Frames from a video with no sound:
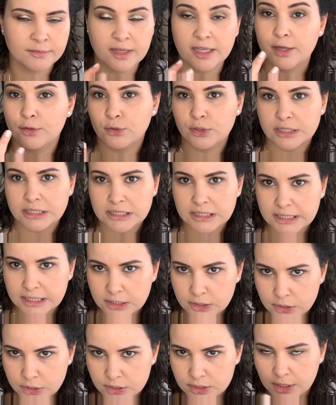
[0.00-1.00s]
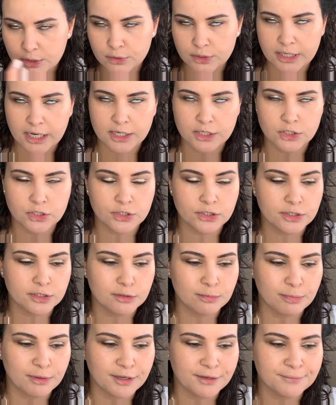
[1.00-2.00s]
like other concealers, other
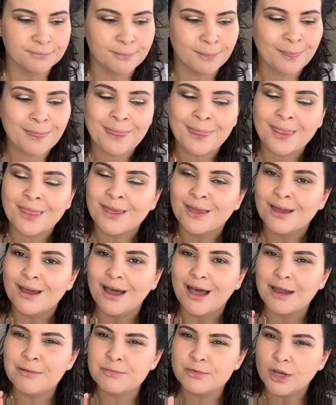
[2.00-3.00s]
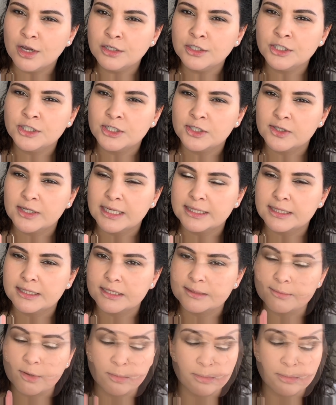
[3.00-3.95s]
textures, but I'm not sure at this